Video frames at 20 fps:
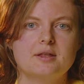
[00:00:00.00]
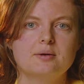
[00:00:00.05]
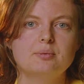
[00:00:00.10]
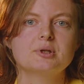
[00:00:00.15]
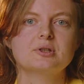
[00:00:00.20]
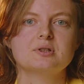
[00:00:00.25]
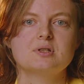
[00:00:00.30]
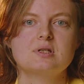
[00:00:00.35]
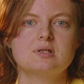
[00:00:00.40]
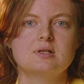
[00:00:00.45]
they
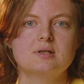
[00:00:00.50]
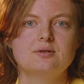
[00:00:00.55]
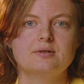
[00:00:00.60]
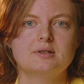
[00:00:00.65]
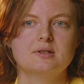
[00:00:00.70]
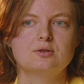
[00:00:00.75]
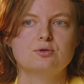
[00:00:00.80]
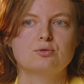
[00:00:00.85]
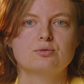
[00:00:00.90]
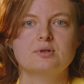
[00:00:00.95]
were
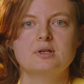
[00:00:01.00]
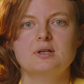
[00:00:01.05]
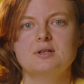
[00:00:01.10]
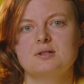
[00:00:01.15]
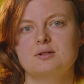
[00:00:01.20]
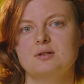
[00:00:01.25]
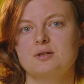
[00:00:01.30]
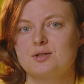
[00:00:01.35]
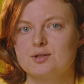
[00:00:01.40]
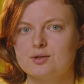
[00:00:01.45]
considering to
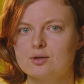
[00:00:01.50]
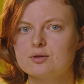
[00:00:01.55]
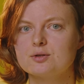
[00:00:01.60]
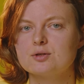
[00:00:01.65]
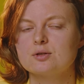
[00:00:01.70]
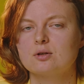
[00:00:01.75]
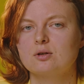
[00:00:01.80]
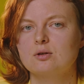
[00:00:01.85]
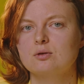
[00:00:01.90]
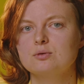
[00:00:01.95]
release the
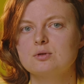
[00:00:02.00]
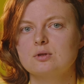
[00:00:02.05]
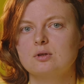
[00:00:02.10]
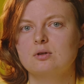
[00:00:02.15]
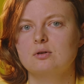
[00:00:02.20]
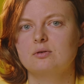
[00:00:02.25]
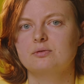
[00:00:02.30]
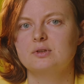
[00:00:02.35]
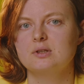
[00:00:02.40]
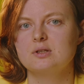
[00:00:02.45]
source code
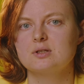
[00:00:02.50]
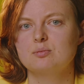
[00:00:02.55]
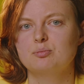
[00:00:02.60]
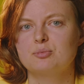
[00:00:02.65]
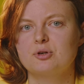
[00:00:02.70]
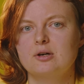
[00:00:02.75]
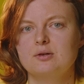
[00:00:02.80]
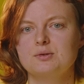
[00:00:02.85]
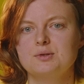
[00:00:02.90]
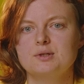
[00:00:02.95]
of this
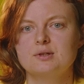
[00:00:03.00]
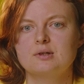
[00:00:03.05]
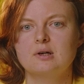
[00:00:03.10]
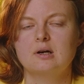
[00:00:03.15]
browser